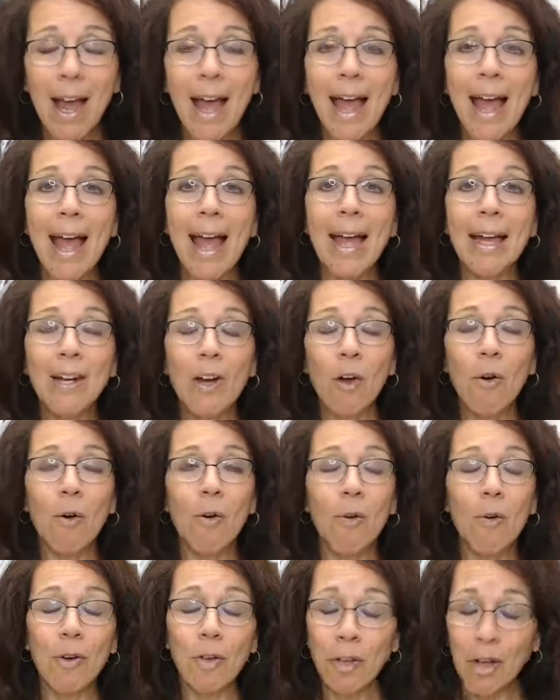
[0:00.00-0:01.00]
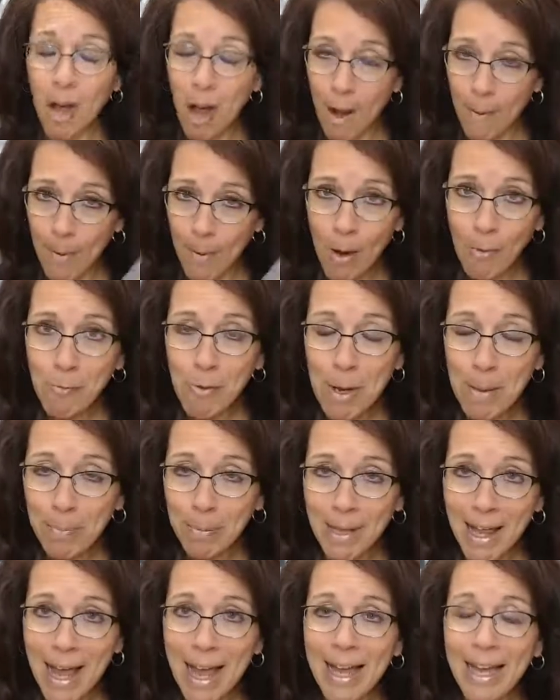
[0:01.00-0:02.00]
and come on
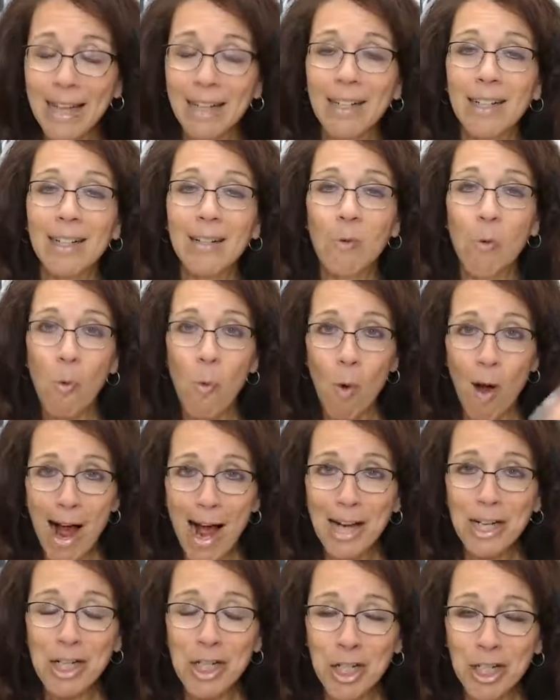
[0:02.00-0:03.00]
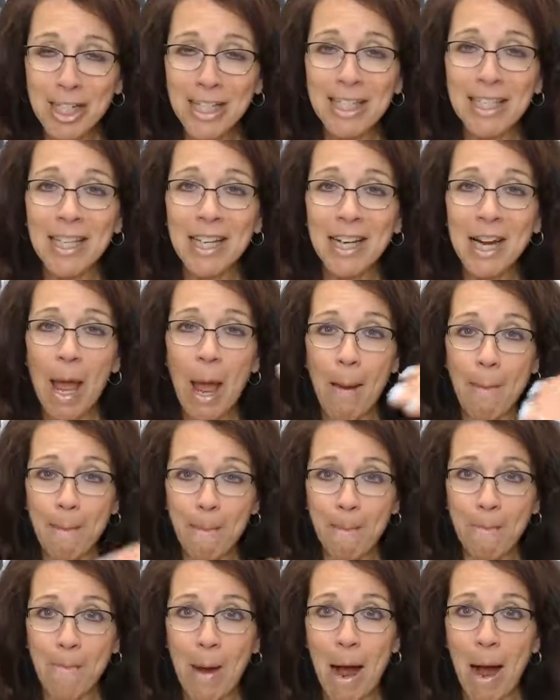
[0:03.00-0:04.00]
replay, watch, listen, and
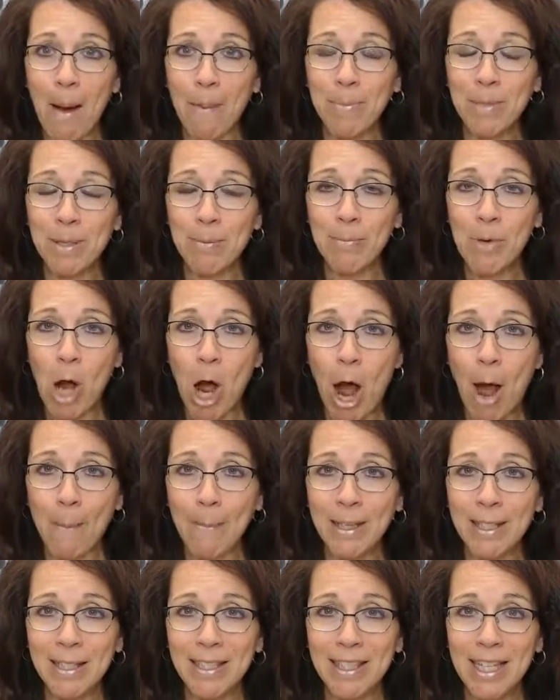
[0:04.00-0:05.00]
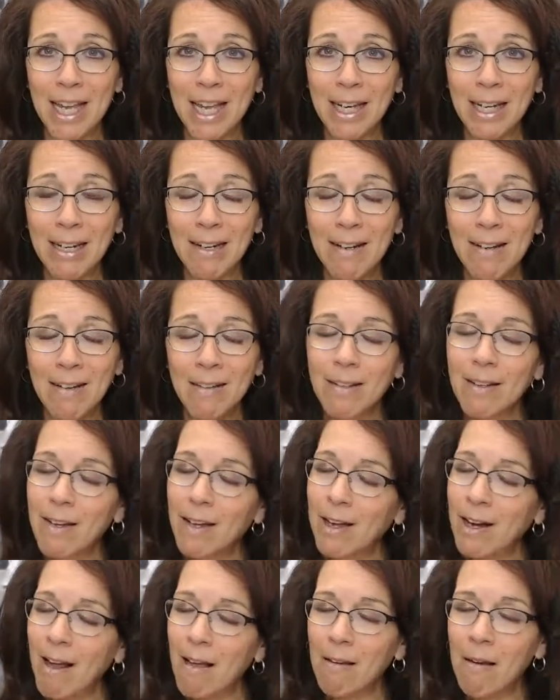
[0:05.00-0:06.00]
pop some comments in,
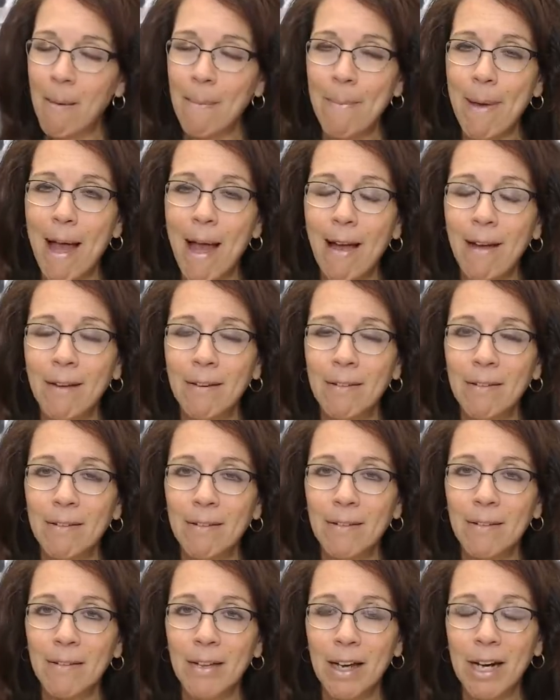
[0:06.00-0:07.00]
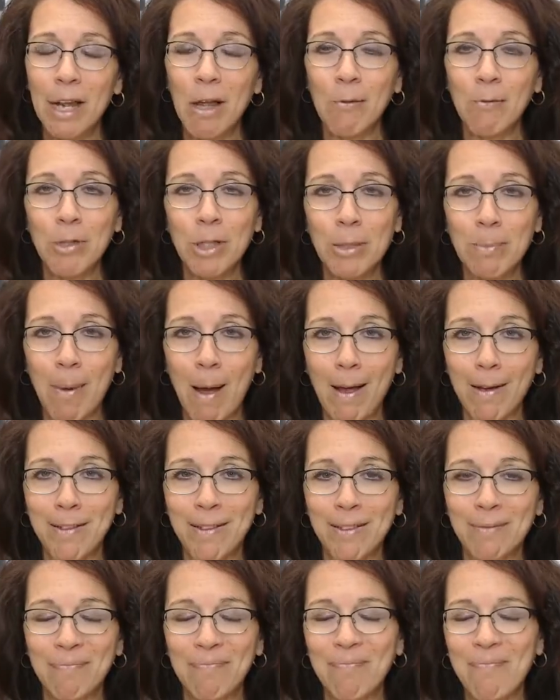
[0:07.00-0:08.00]
and I'll come back and I'll
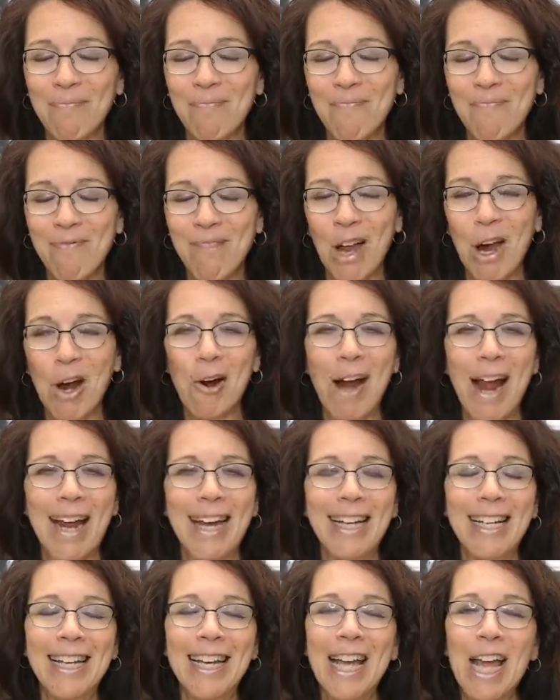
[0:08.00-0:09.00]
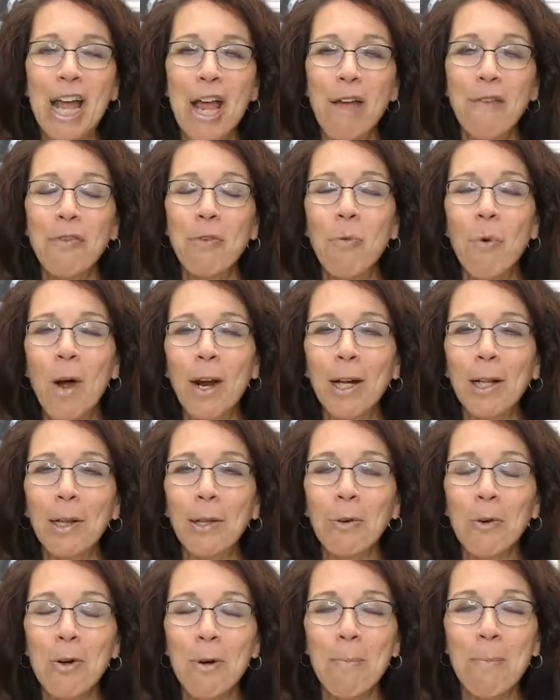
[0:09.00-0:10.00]
respond. All right. If you want to
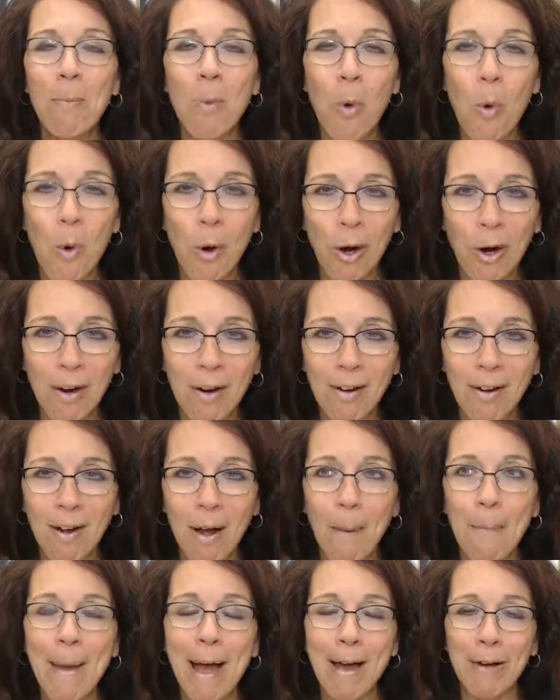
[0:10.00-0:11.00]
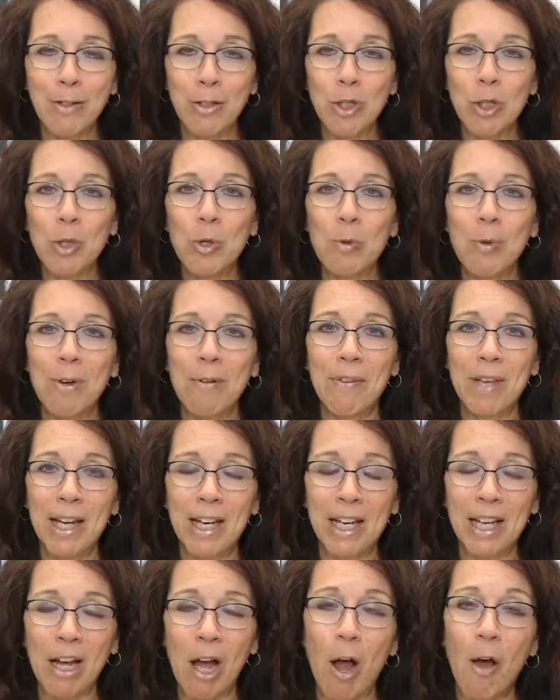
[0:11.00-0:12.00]
learn more about intuitive
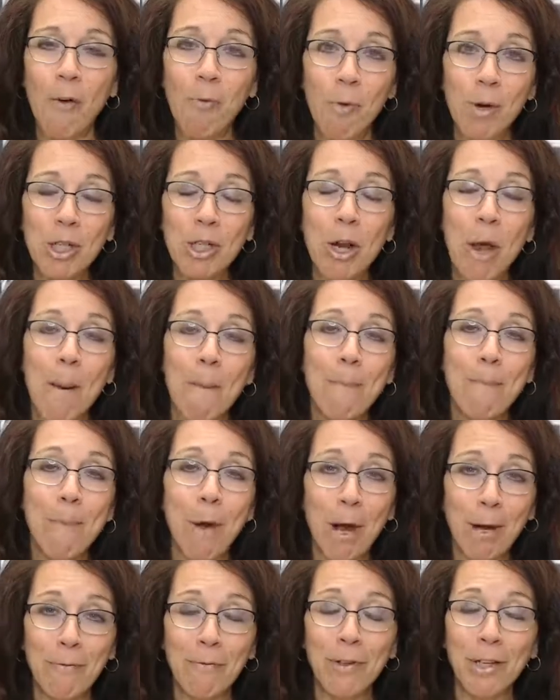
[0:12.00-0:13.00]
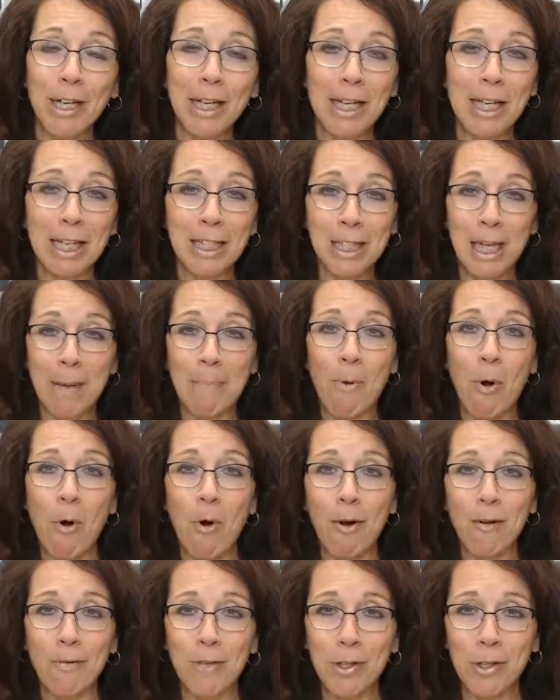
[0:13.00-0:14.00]
eating, of which mindful eating is a
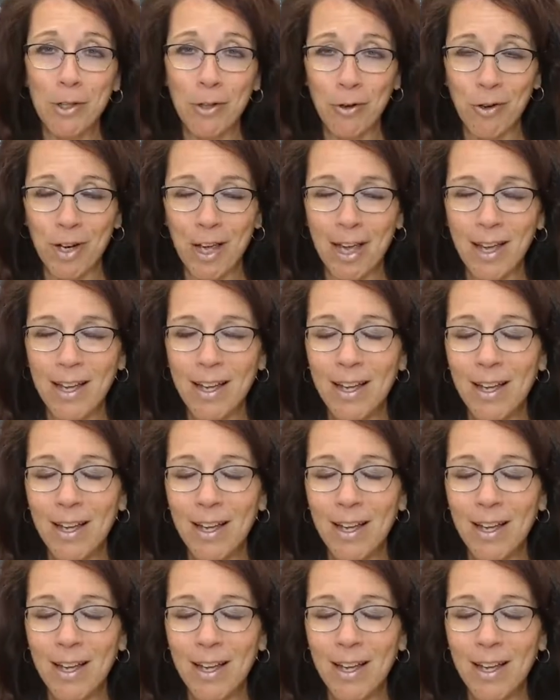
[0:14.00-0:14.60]
part of the journey,